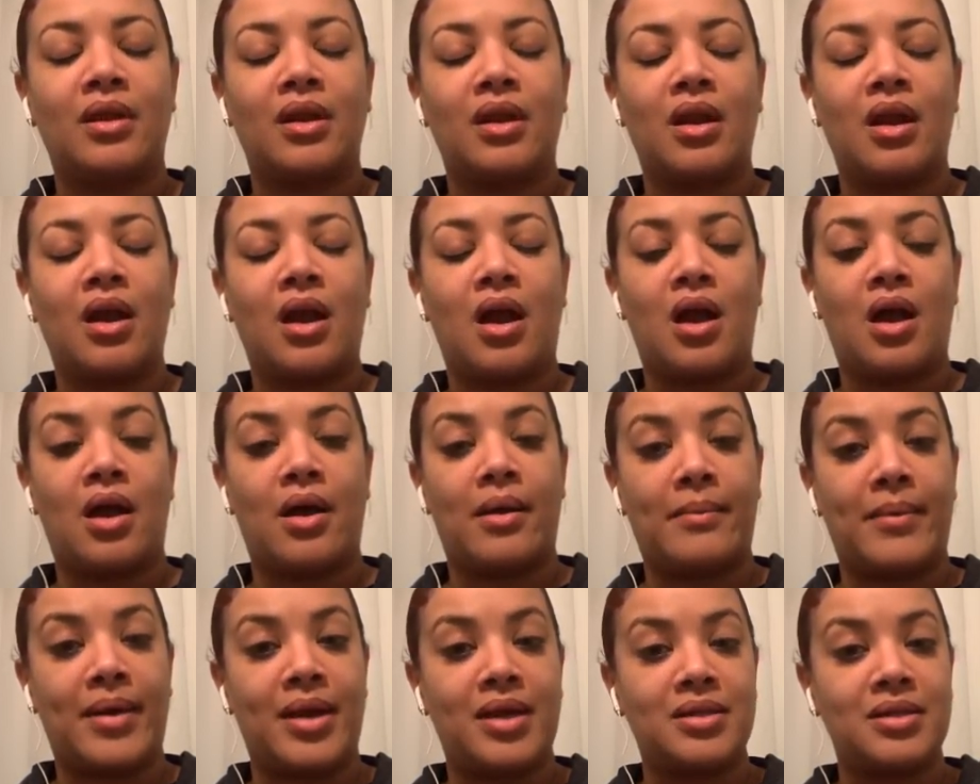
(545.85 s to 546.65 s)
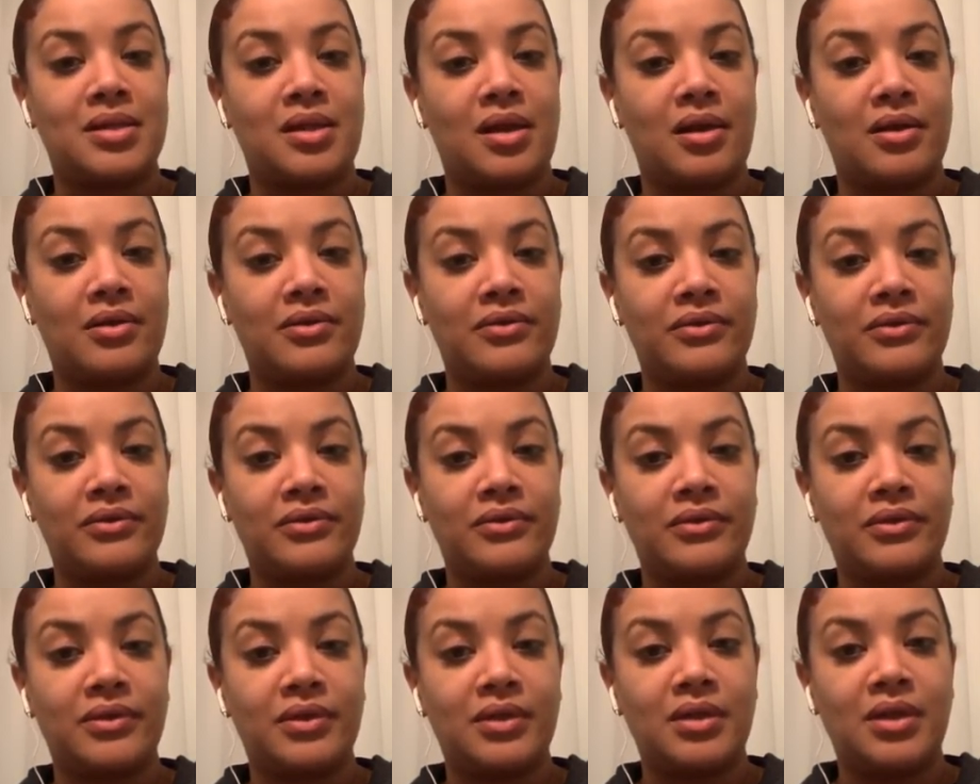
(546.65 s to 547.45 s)
calm myself.
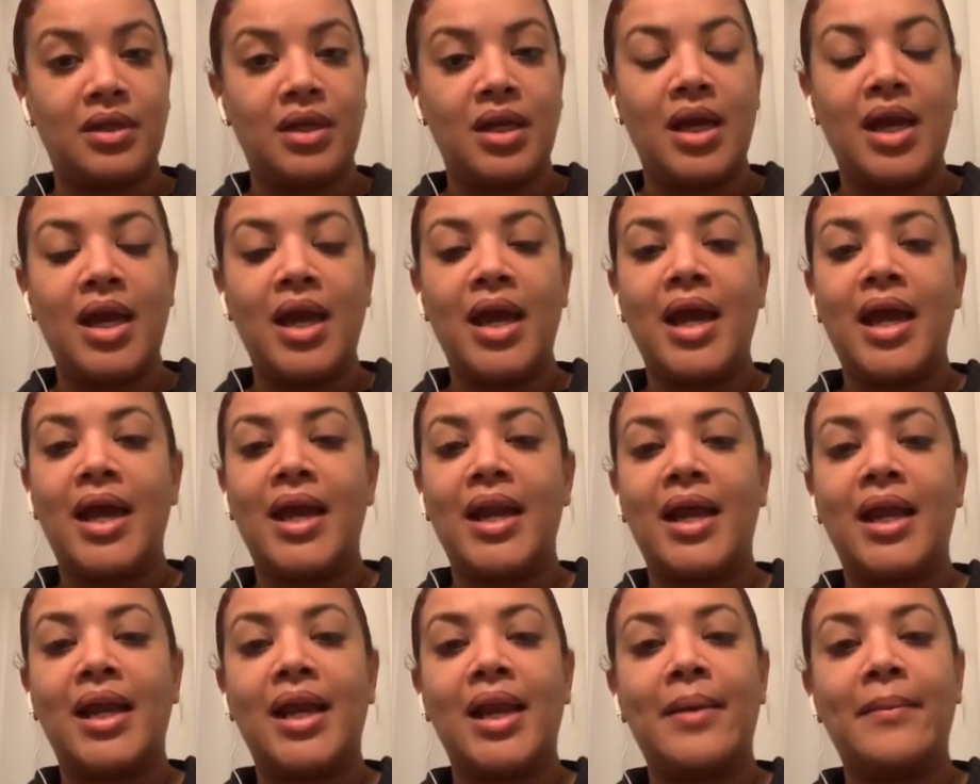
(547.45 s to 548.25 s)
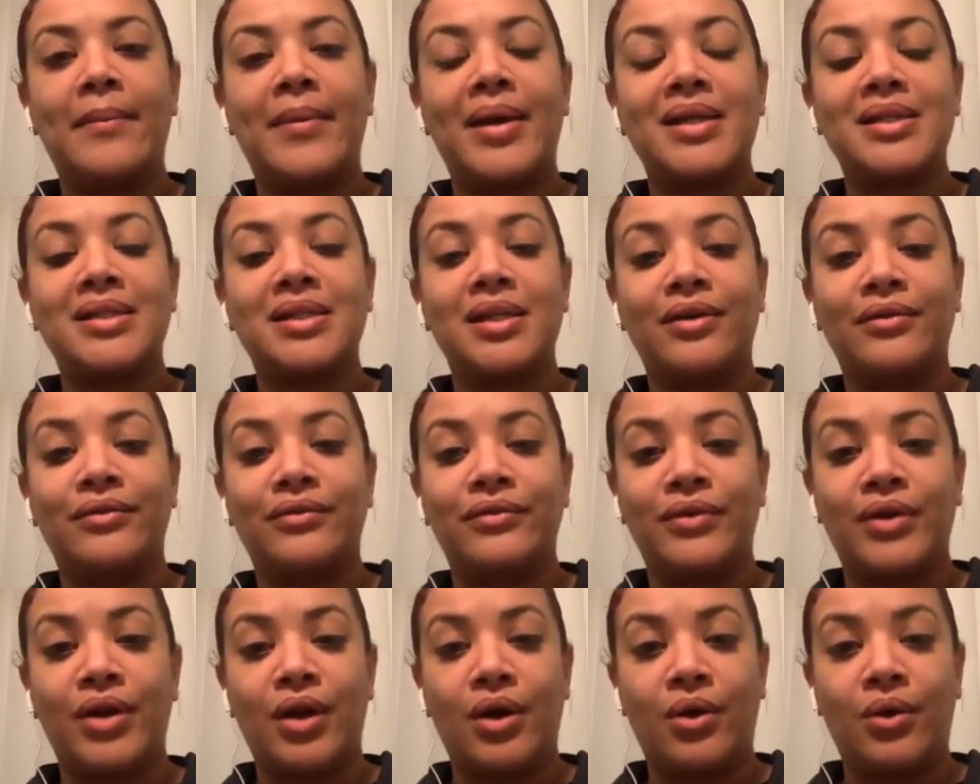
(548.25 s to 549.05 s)
And I let myself
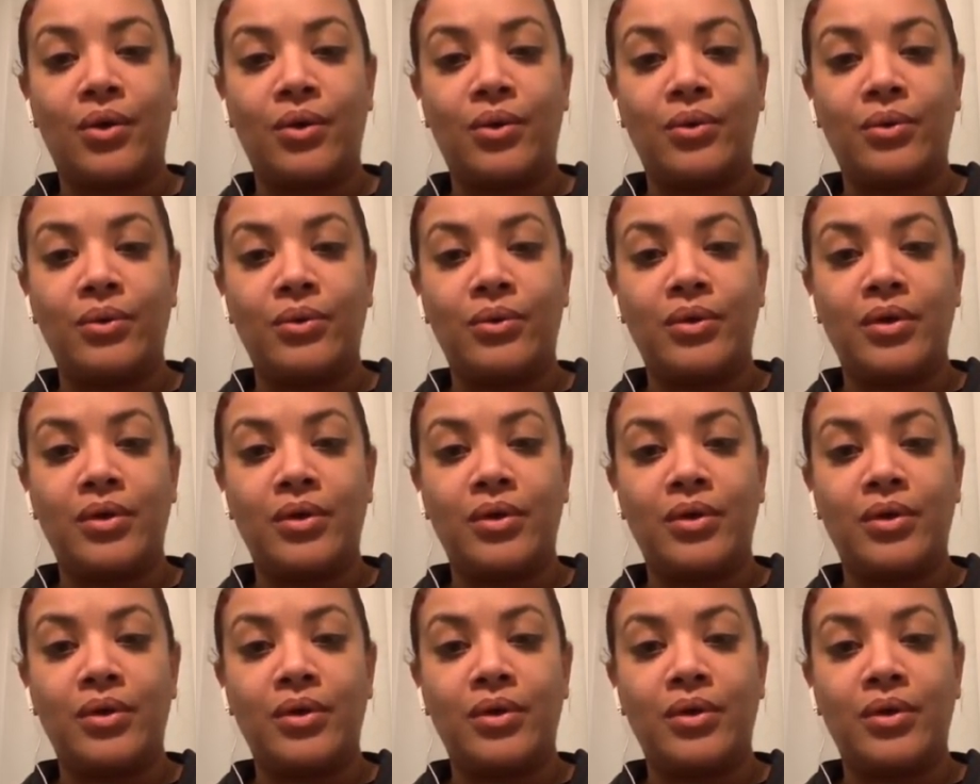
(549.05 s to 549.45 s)
know